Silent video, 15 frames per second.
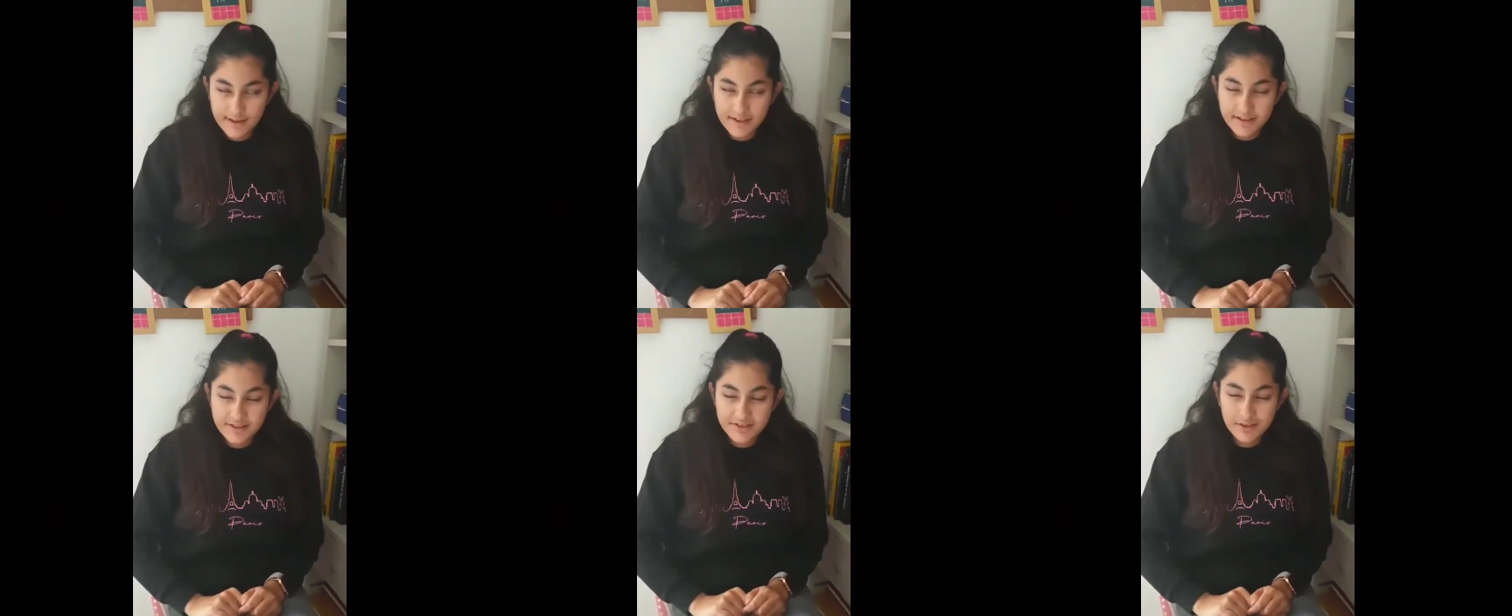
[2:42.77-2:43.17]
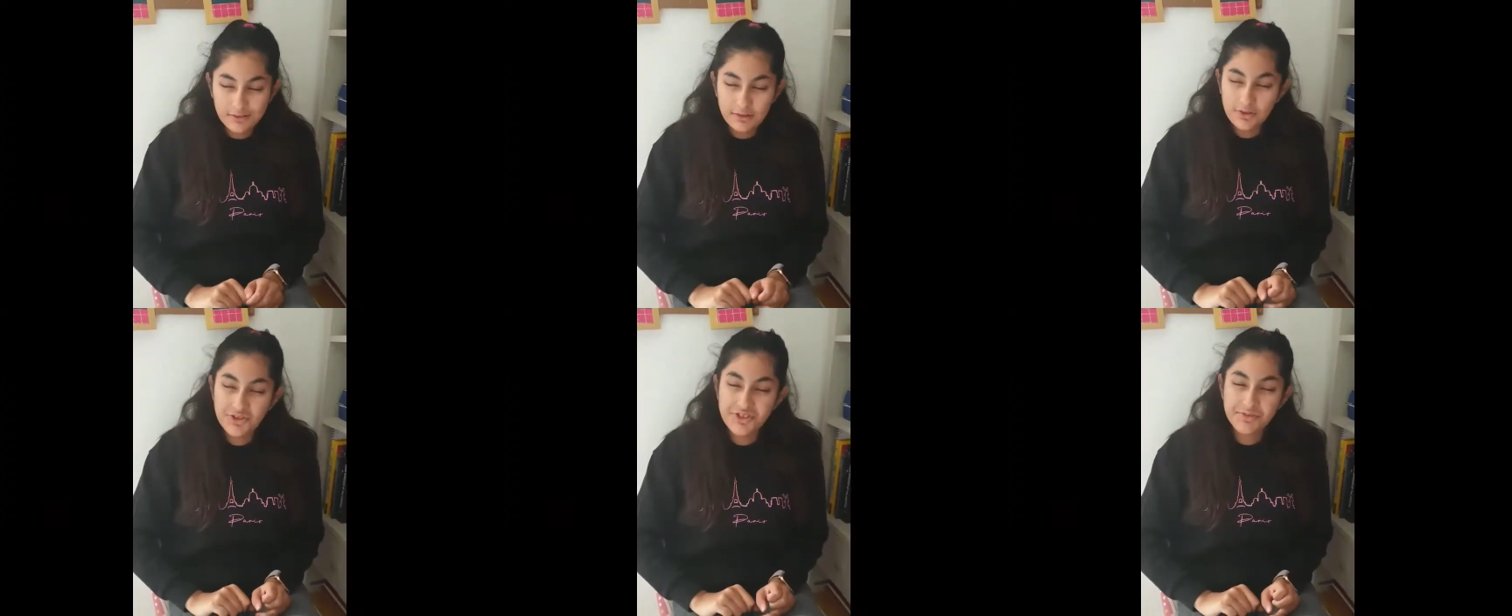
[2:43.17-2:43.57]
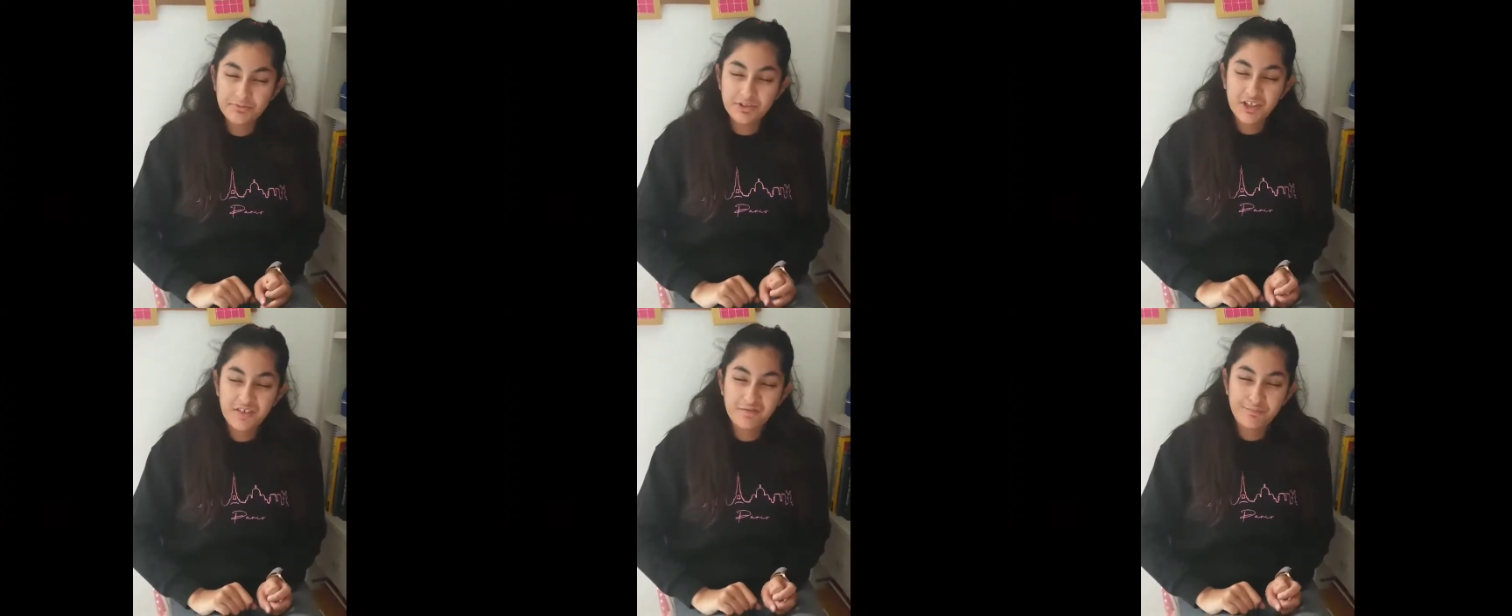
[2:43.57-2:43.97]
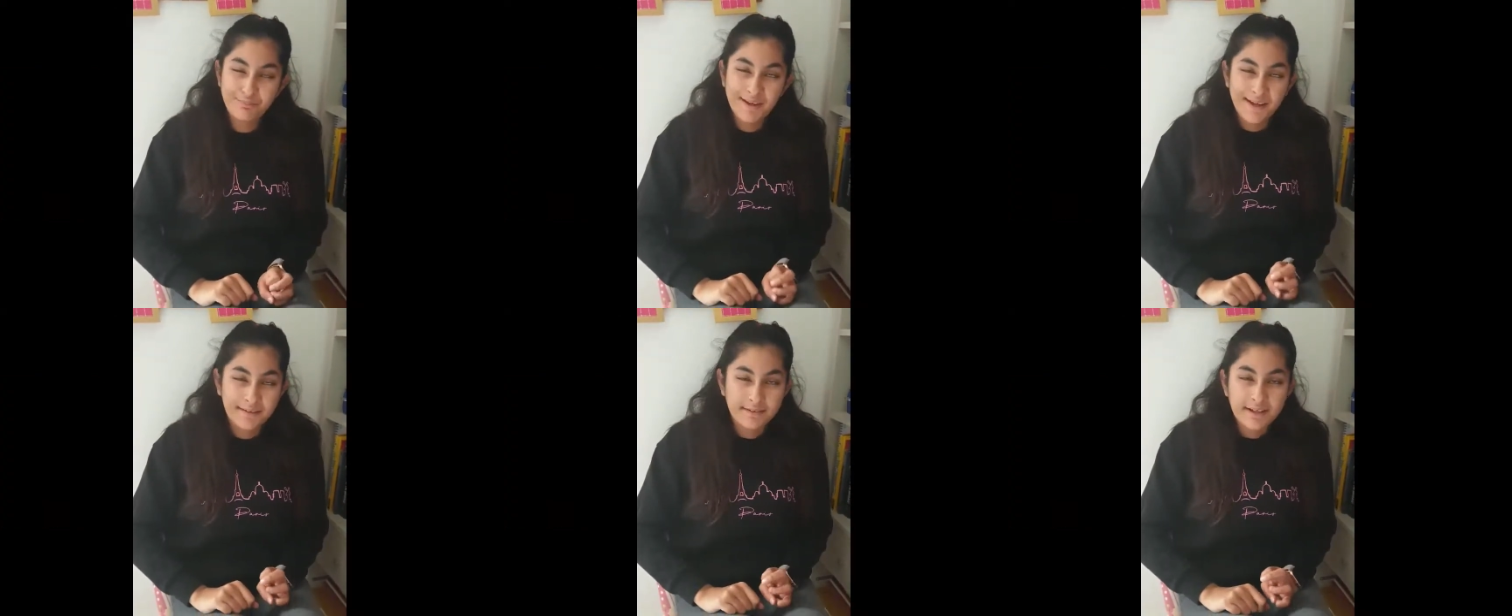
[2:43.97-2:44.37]
A solution would have
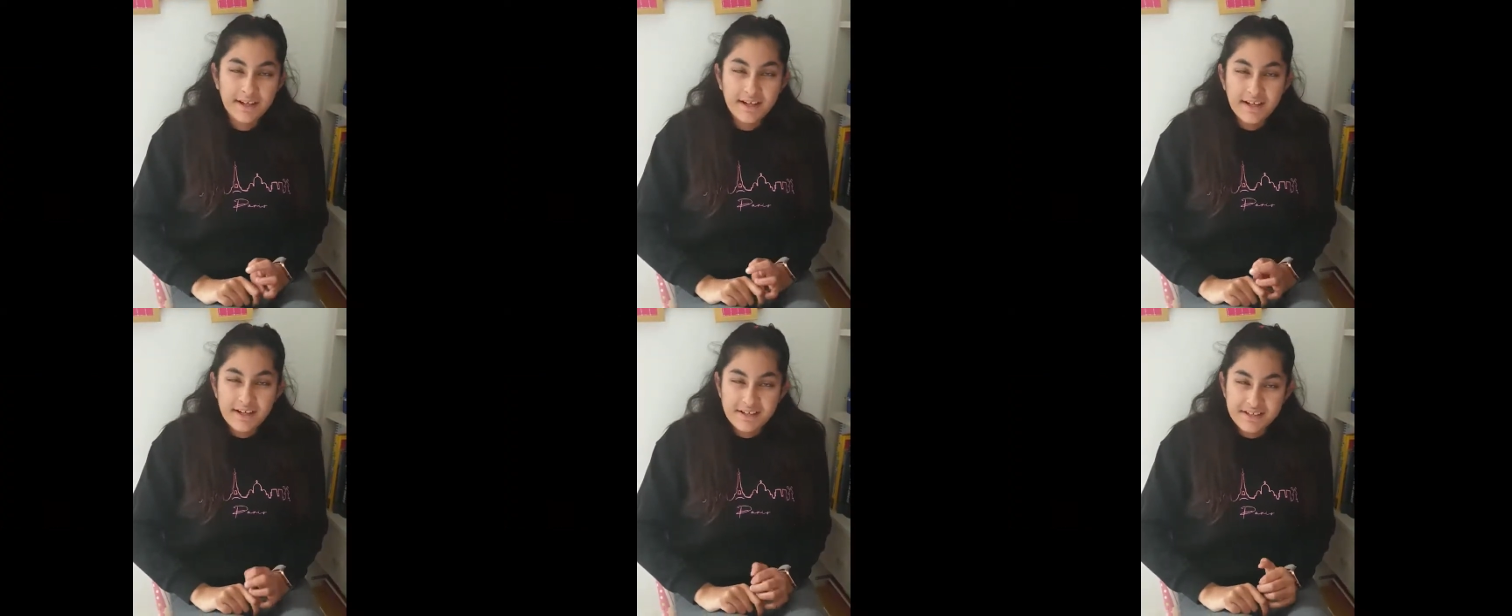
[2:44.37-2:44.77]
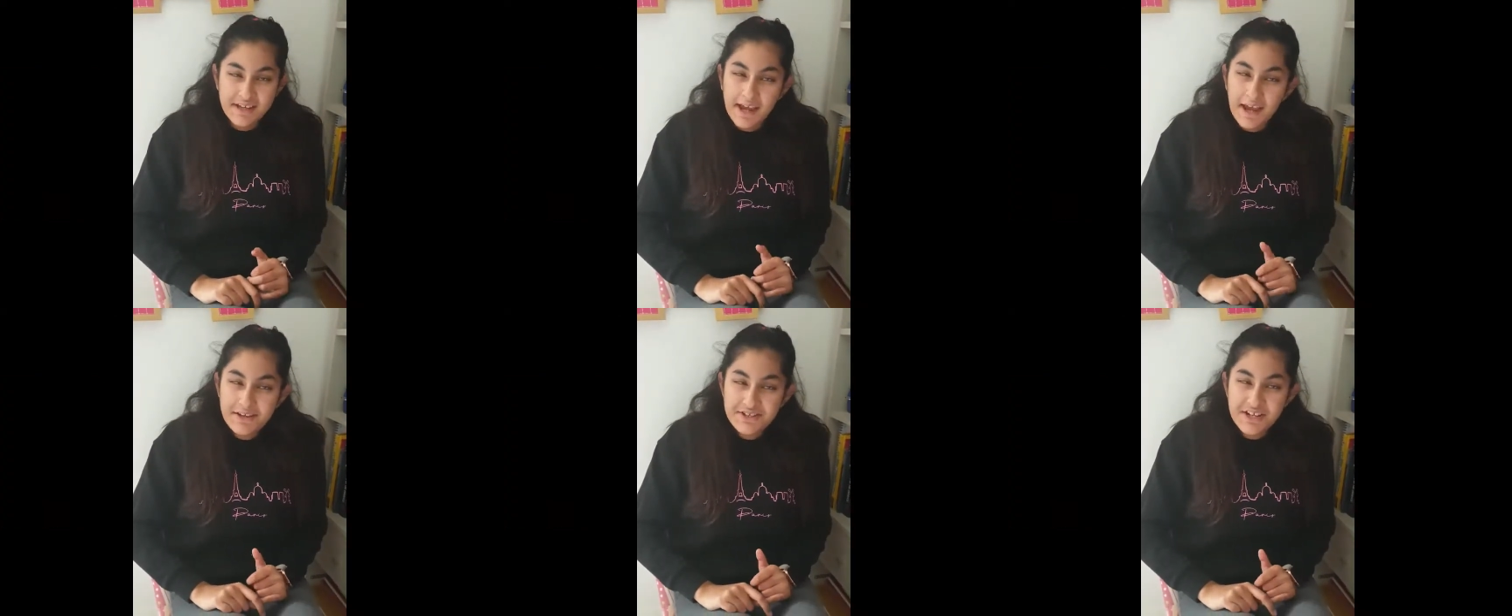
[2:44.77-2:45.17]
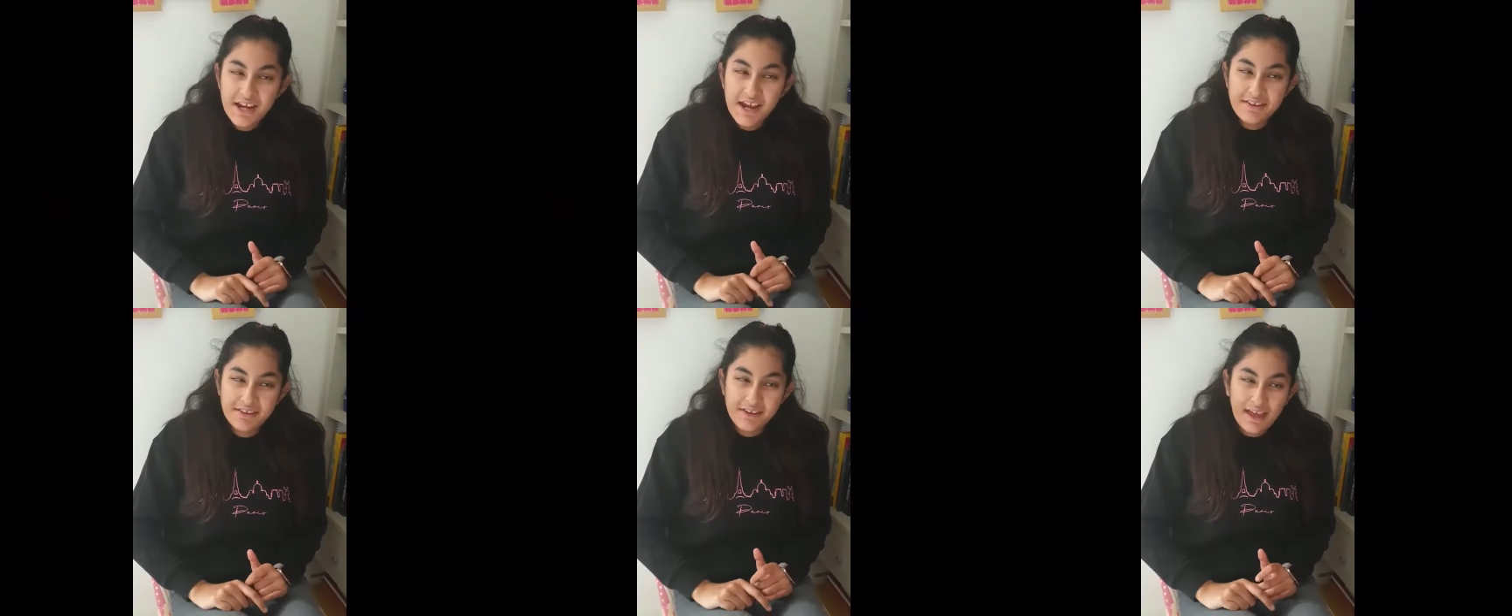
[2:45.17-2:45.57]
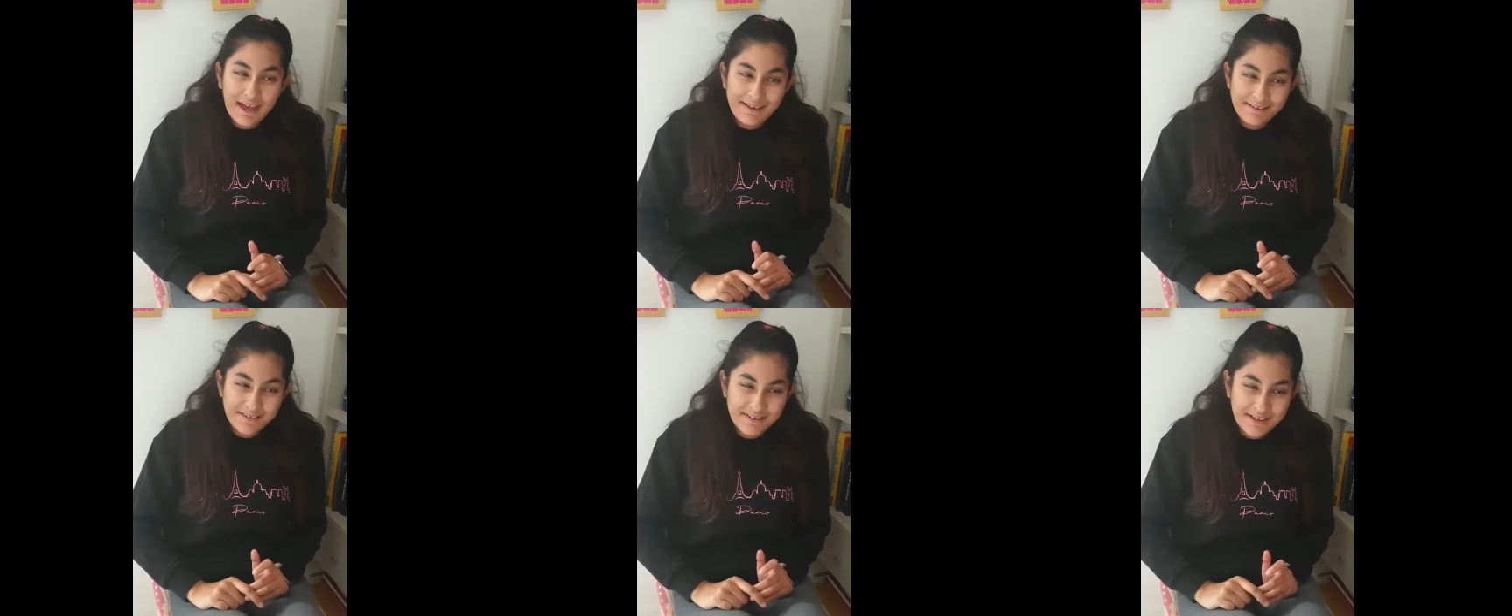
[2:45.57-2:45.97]
been to educate the
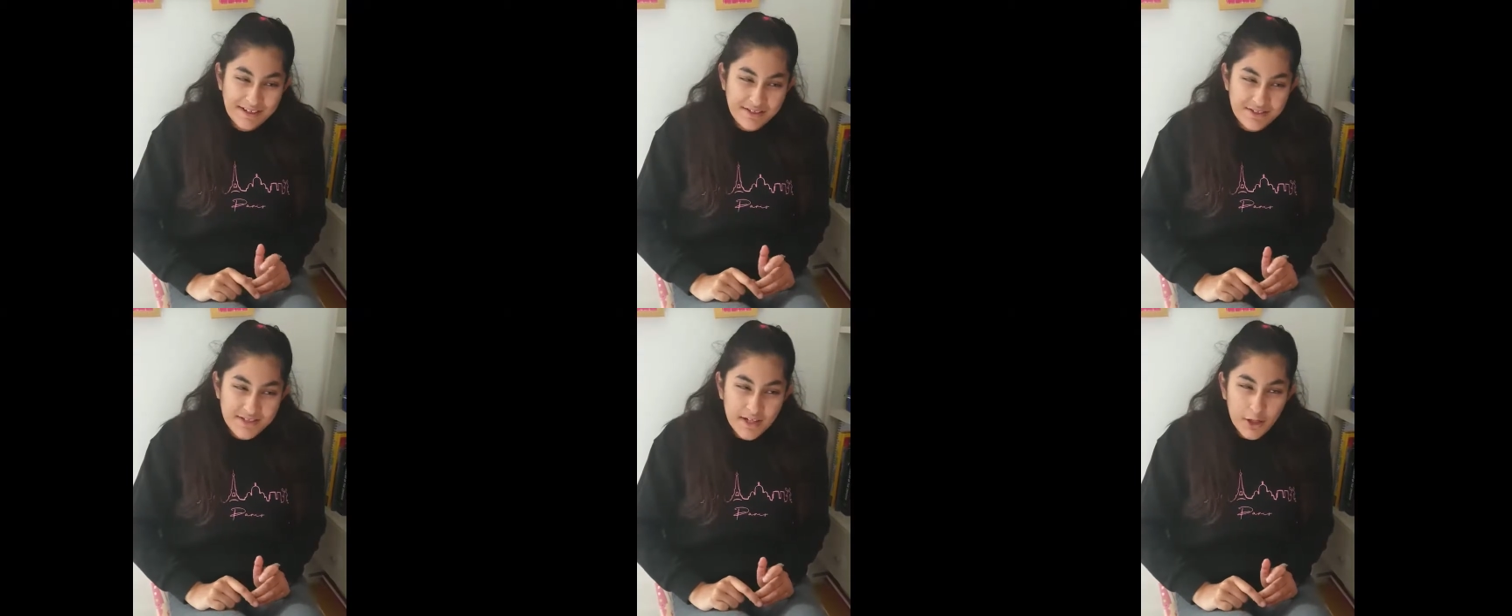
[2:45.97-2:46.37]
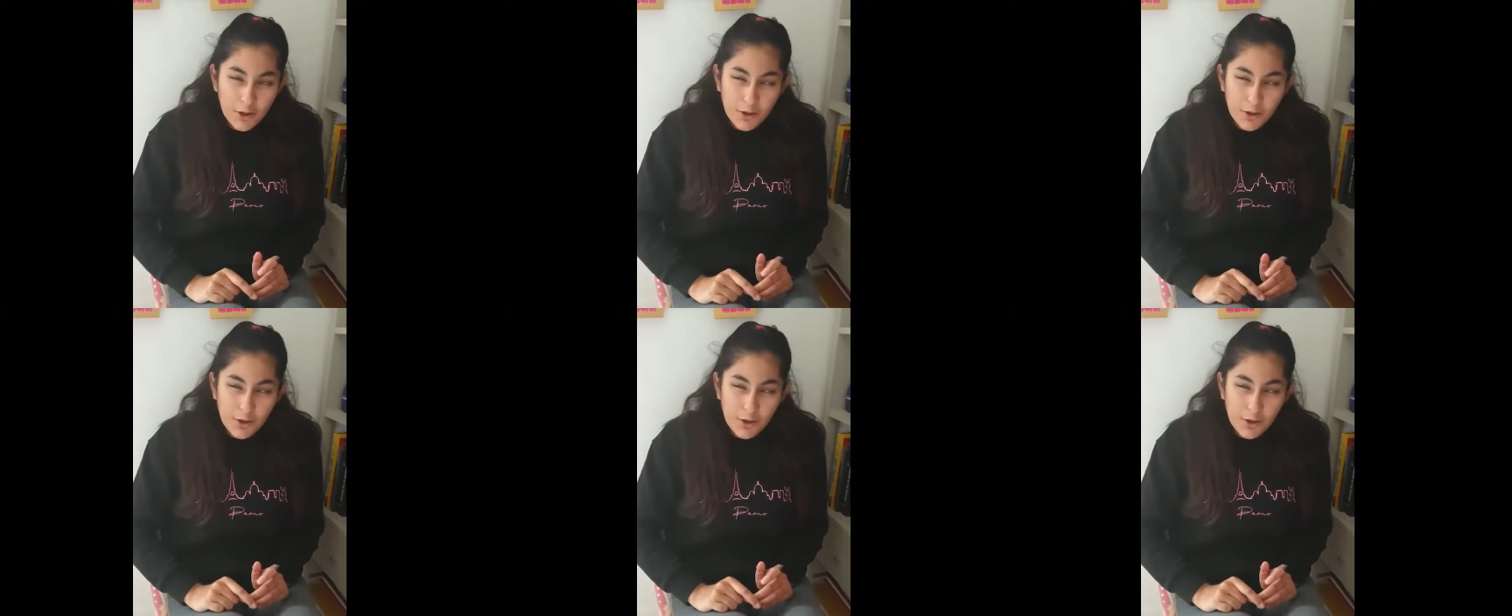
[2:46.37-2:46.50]
candidates